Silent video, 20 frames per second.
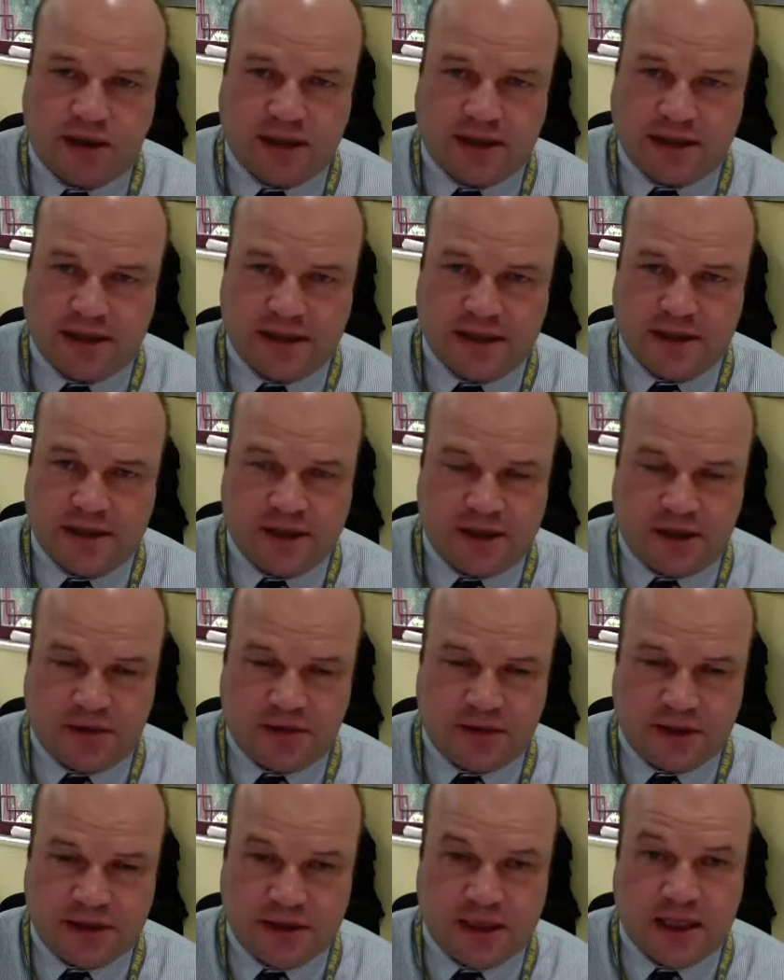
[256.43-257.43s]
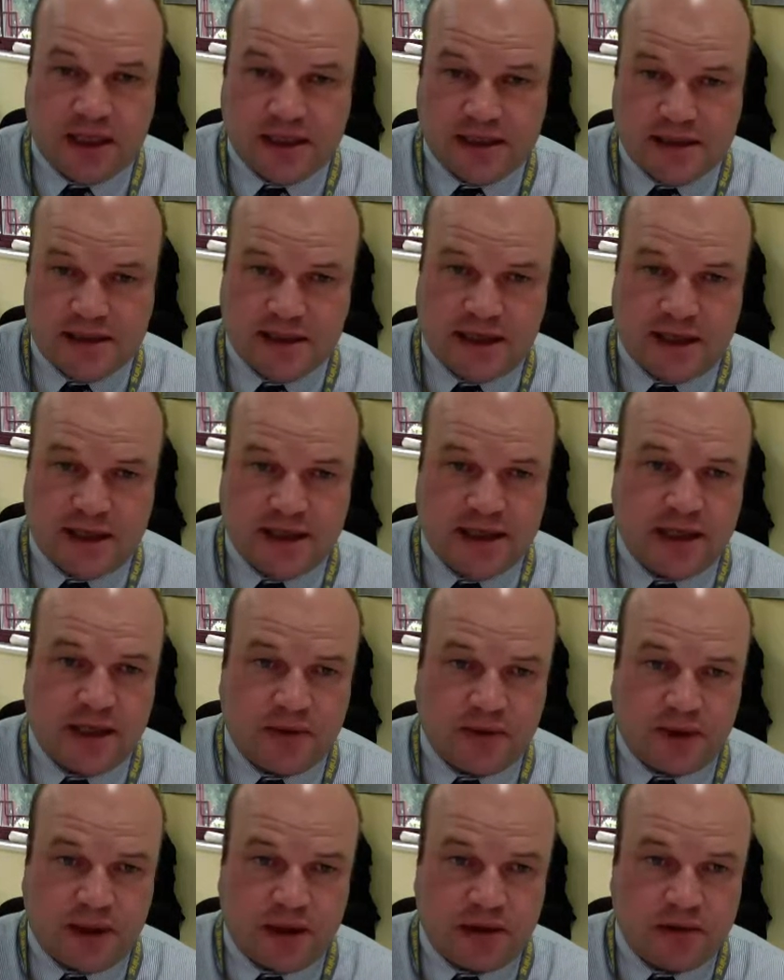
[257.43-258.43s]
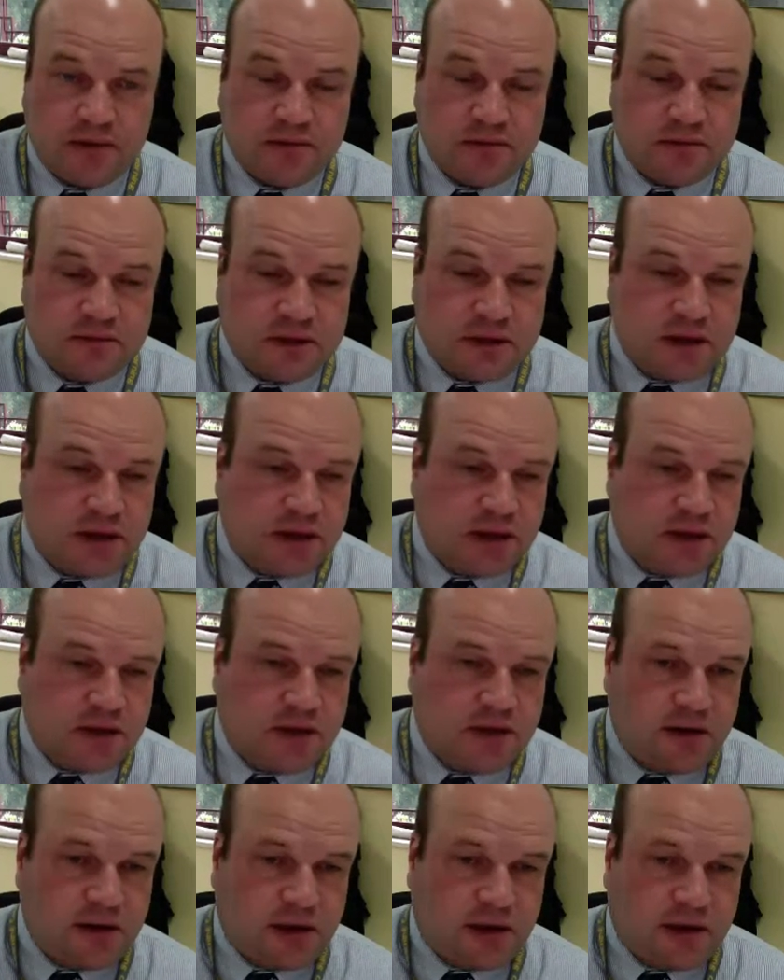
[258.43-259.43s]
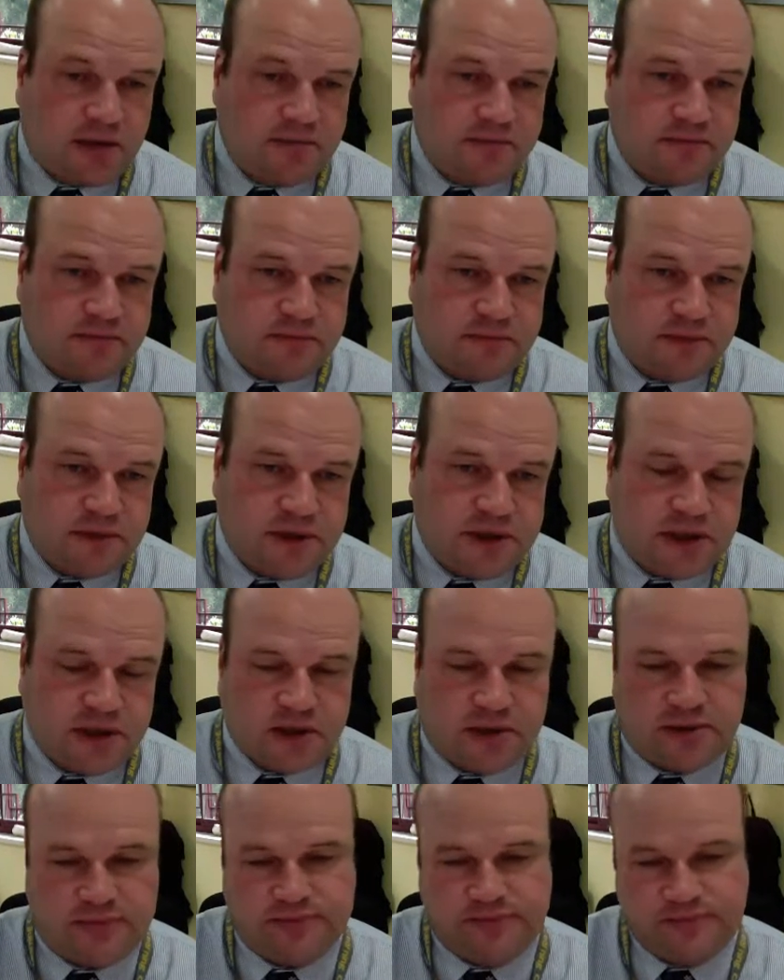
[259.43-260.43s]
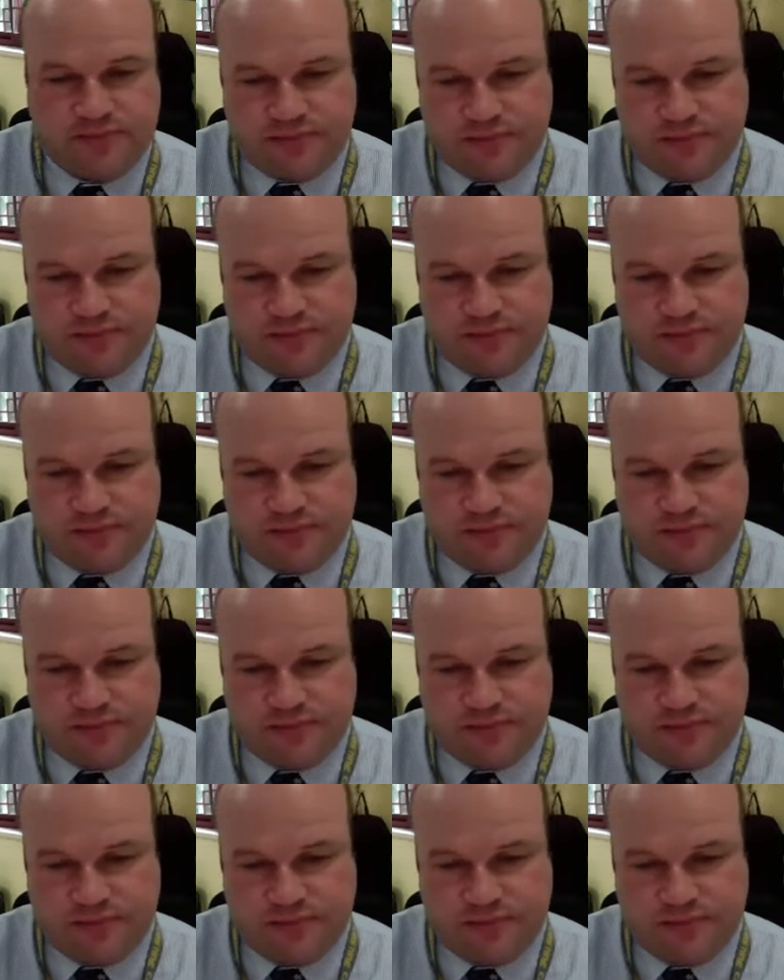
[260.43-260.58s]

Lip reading: the interior was not designed that well. So